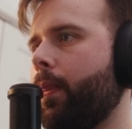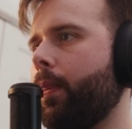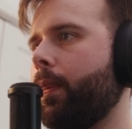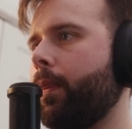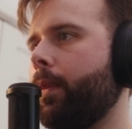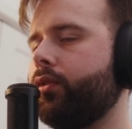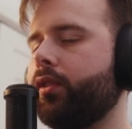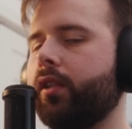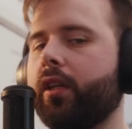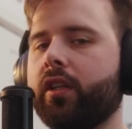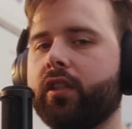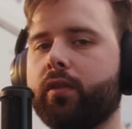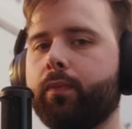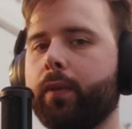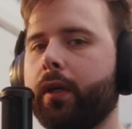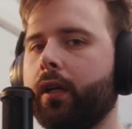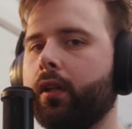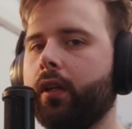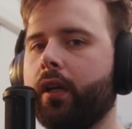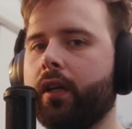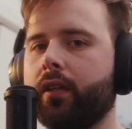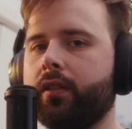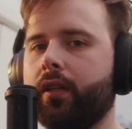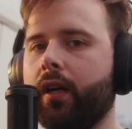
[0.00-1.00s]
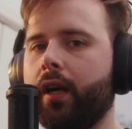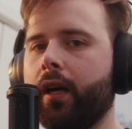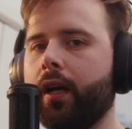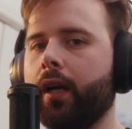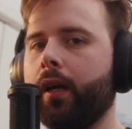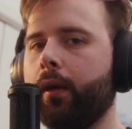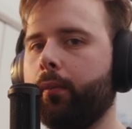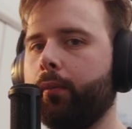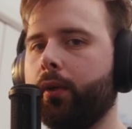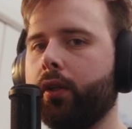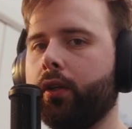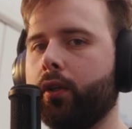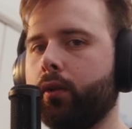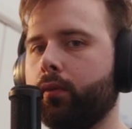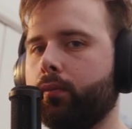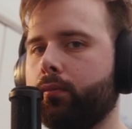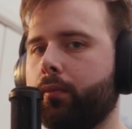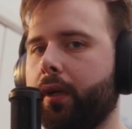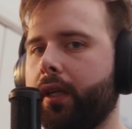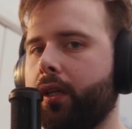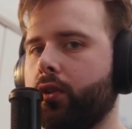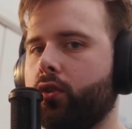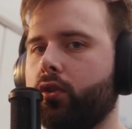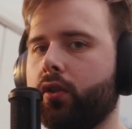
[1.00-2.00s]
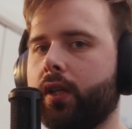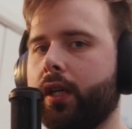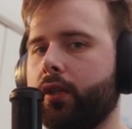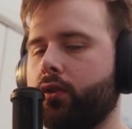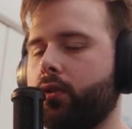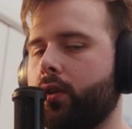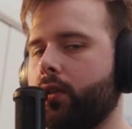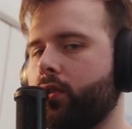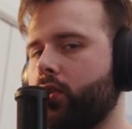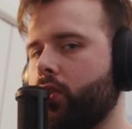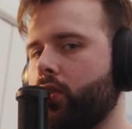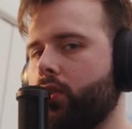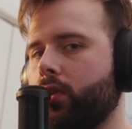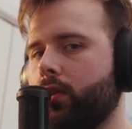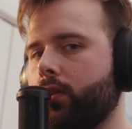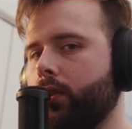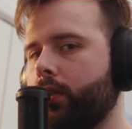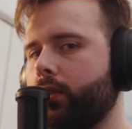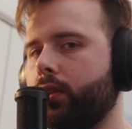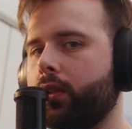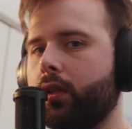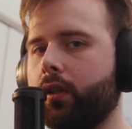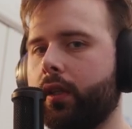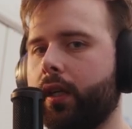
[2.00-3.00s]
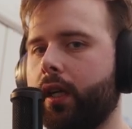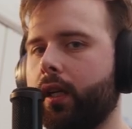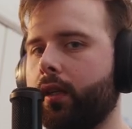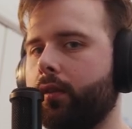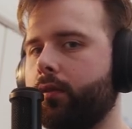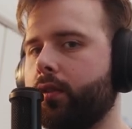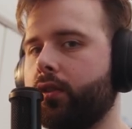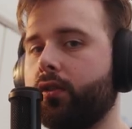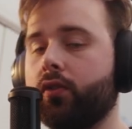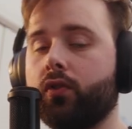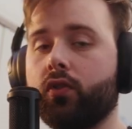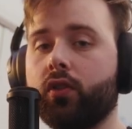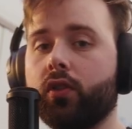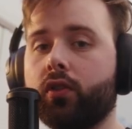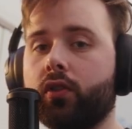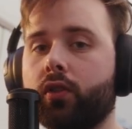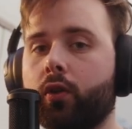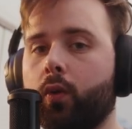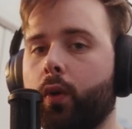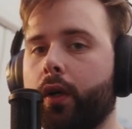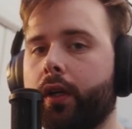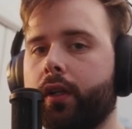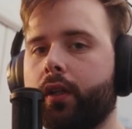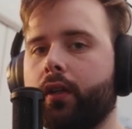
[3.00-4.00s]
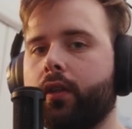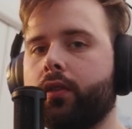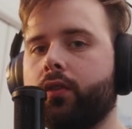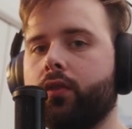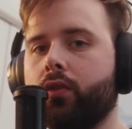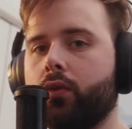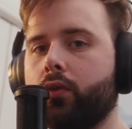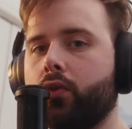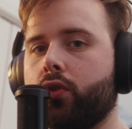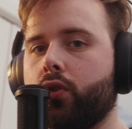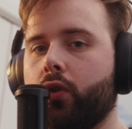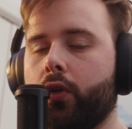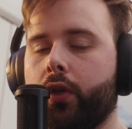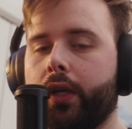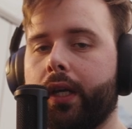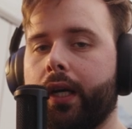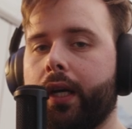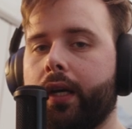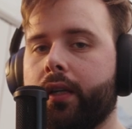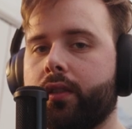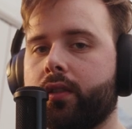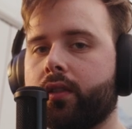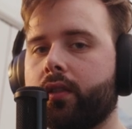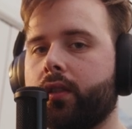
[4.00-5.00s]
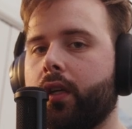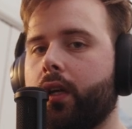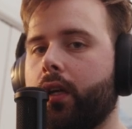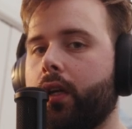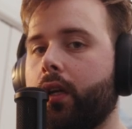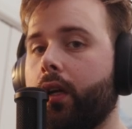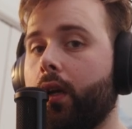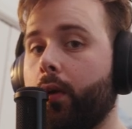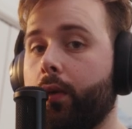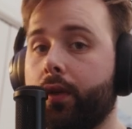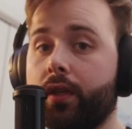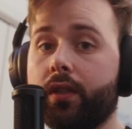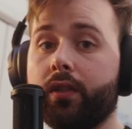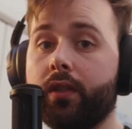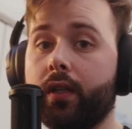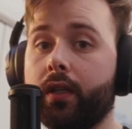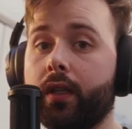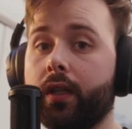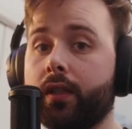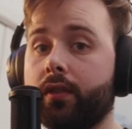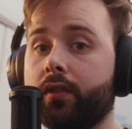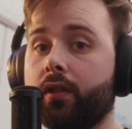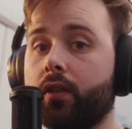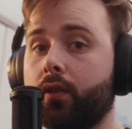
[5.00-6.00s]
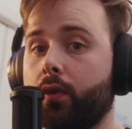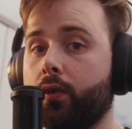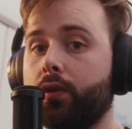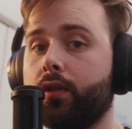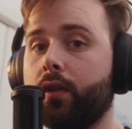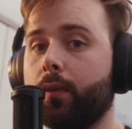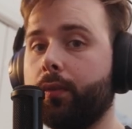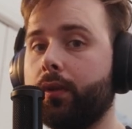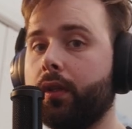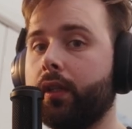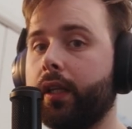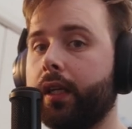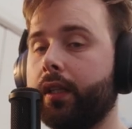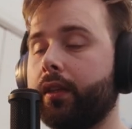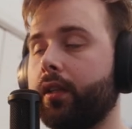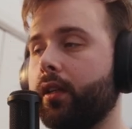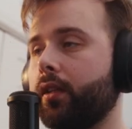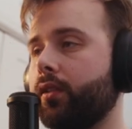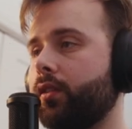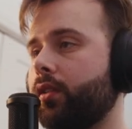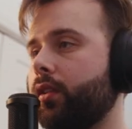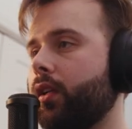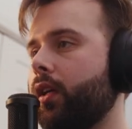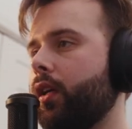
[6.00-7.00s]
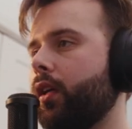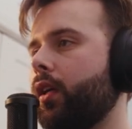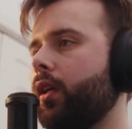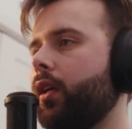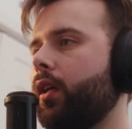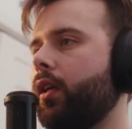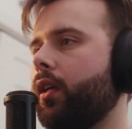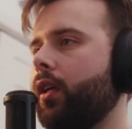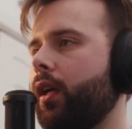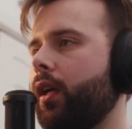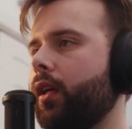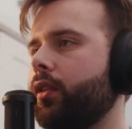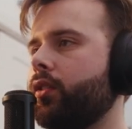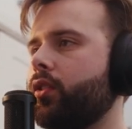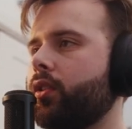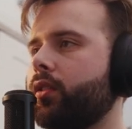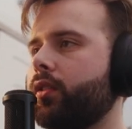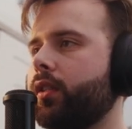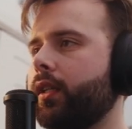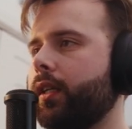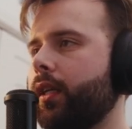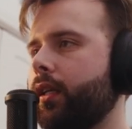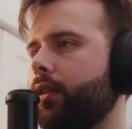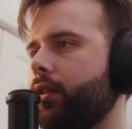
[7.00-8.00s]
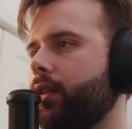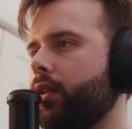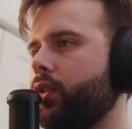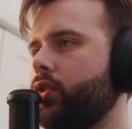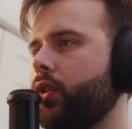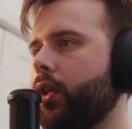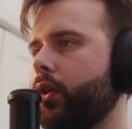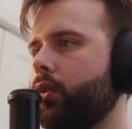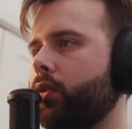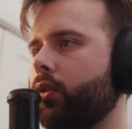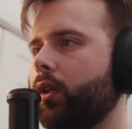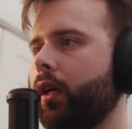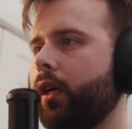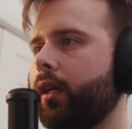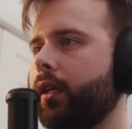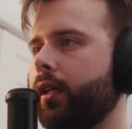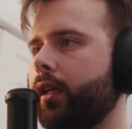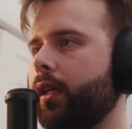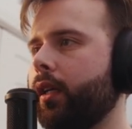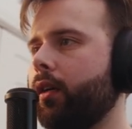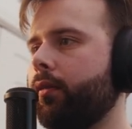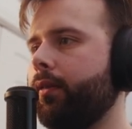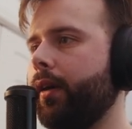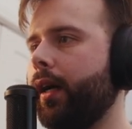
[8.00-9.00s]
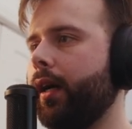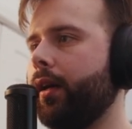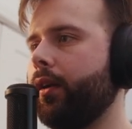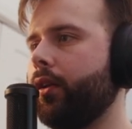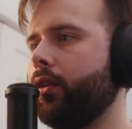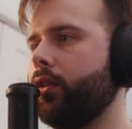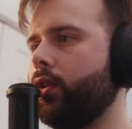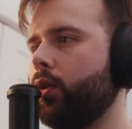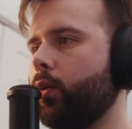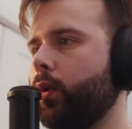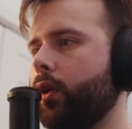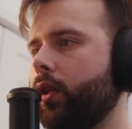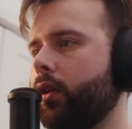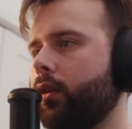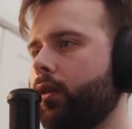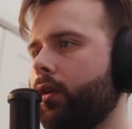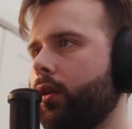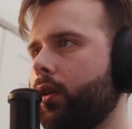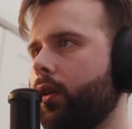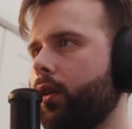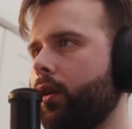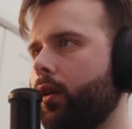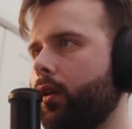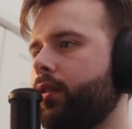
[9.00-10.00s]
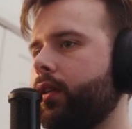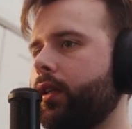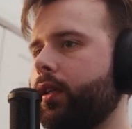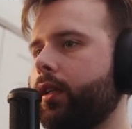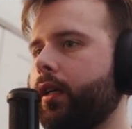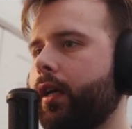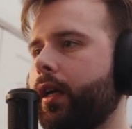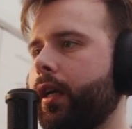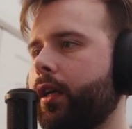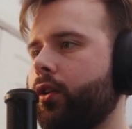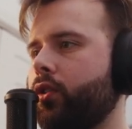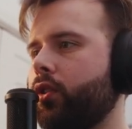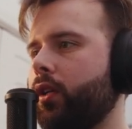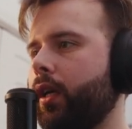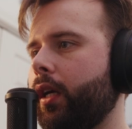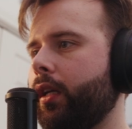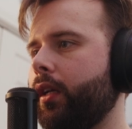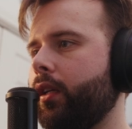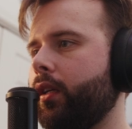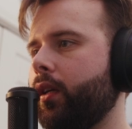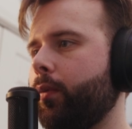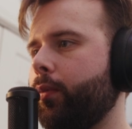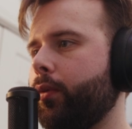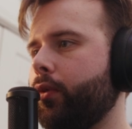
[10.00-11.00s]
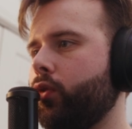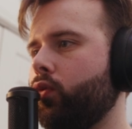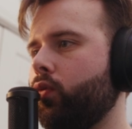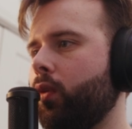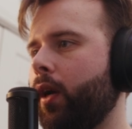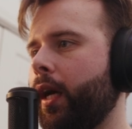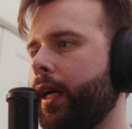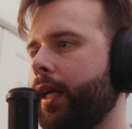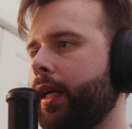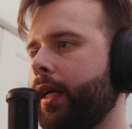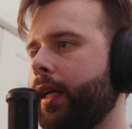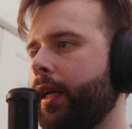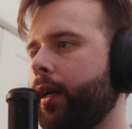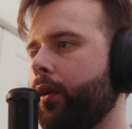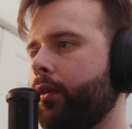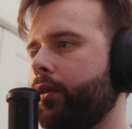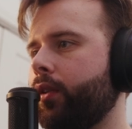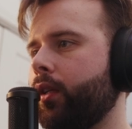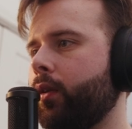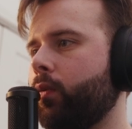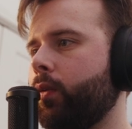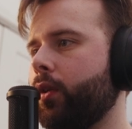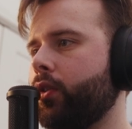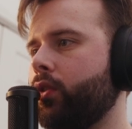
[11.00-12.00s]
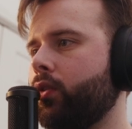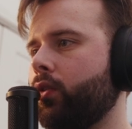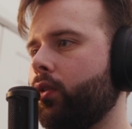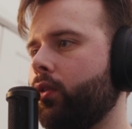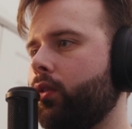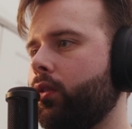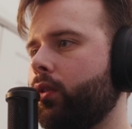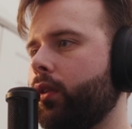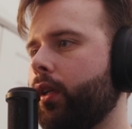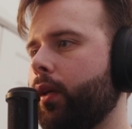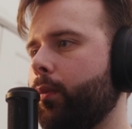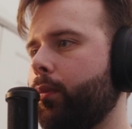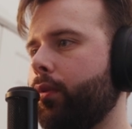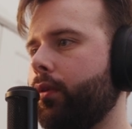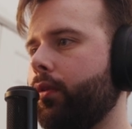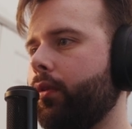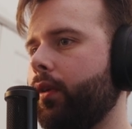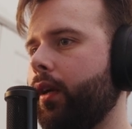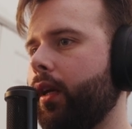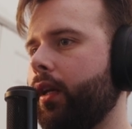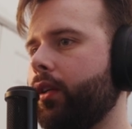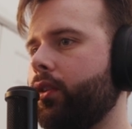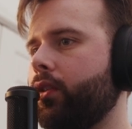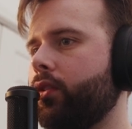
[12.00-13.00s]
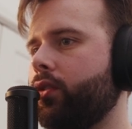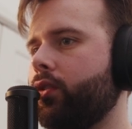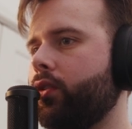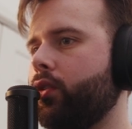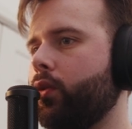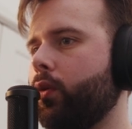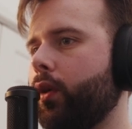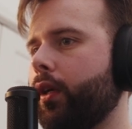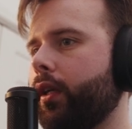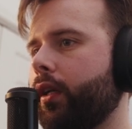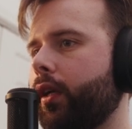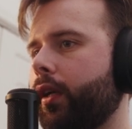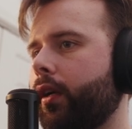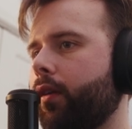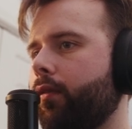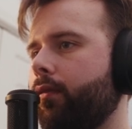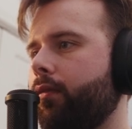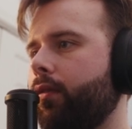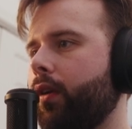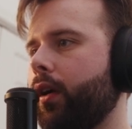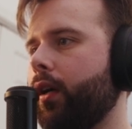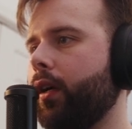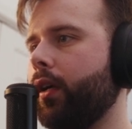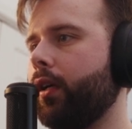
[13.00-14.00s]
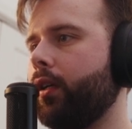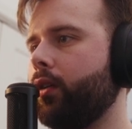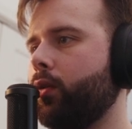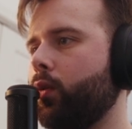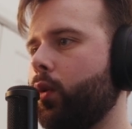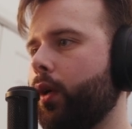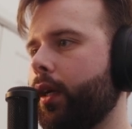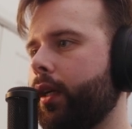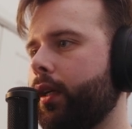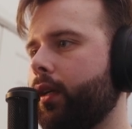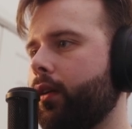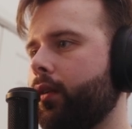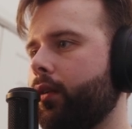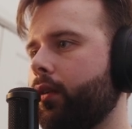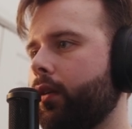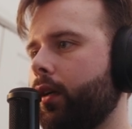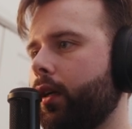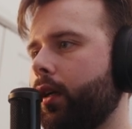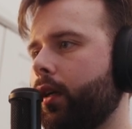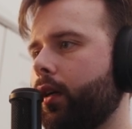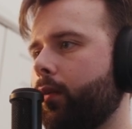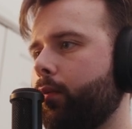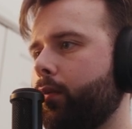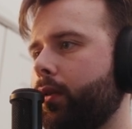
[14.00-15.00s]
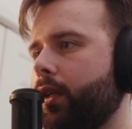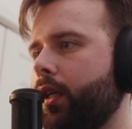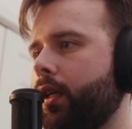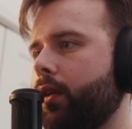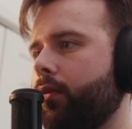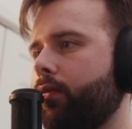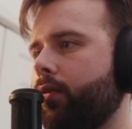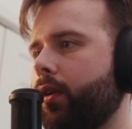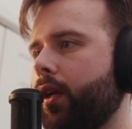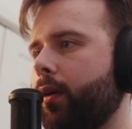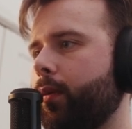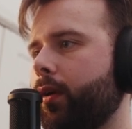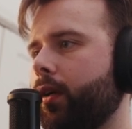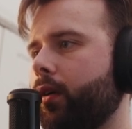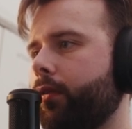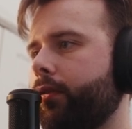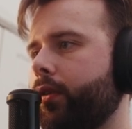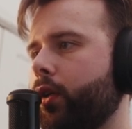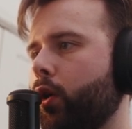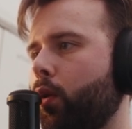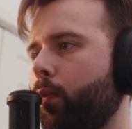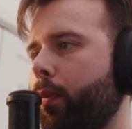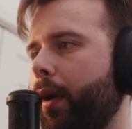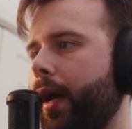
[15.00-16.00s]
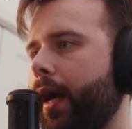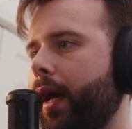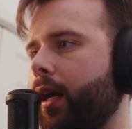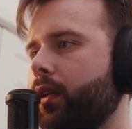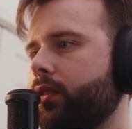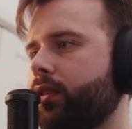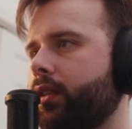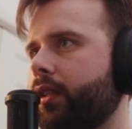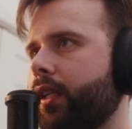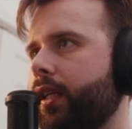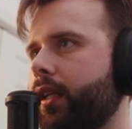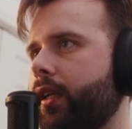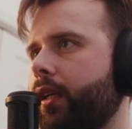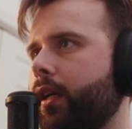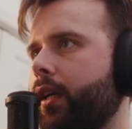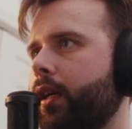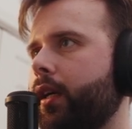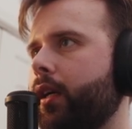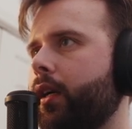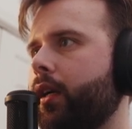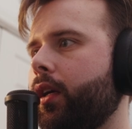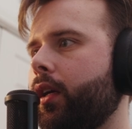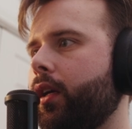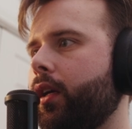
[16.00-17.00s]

Obviously, I spent a lot of time, you know, making sure that transition looked clean. This is just quick to show you guys how easy it is to do something like this, and just to get the general idea of how to do it. I think I actually ended up dragging out the original clip and just doing like a very quick keyframing of the opacity